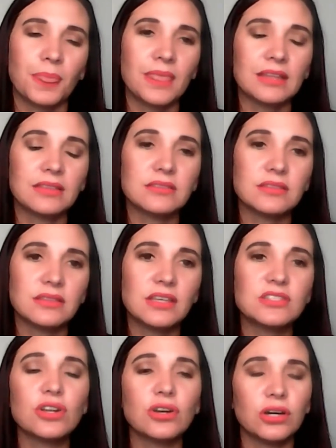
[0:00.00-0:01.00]
that
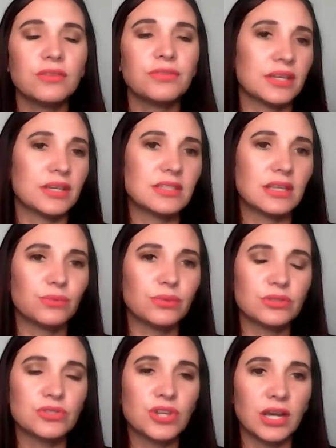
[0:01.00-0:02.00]
there's a lot of things that
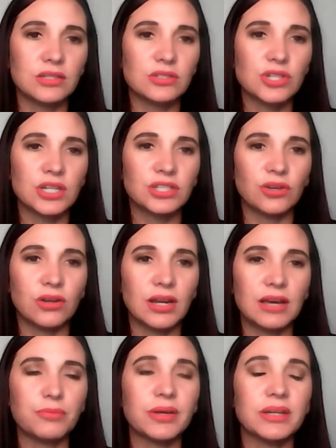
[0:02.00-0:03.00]
will change in your
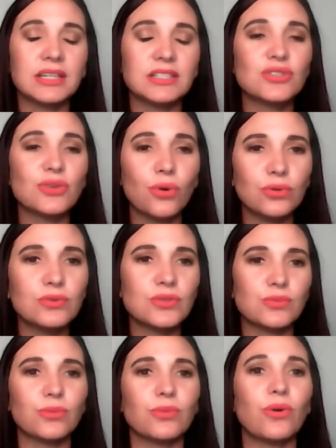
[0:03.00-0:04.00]
life, but it's
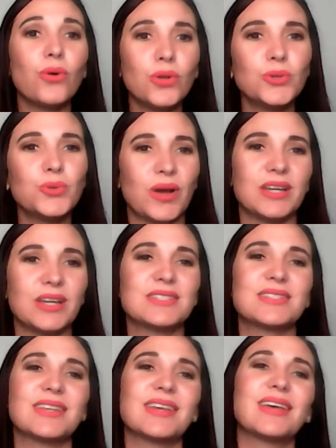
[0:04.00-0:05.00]
also
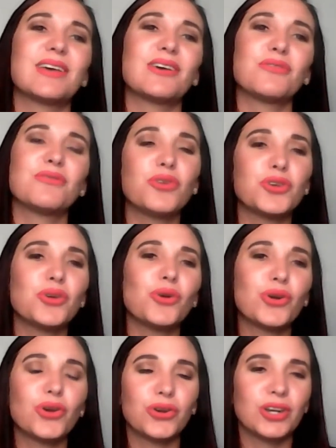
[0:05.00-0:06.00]
always for
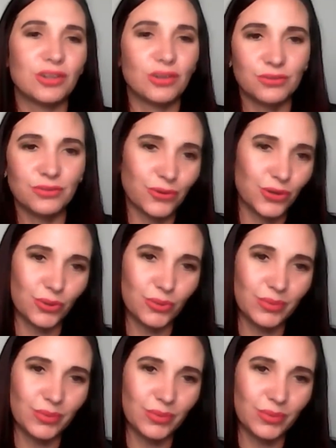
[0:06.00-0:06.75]
your good and not for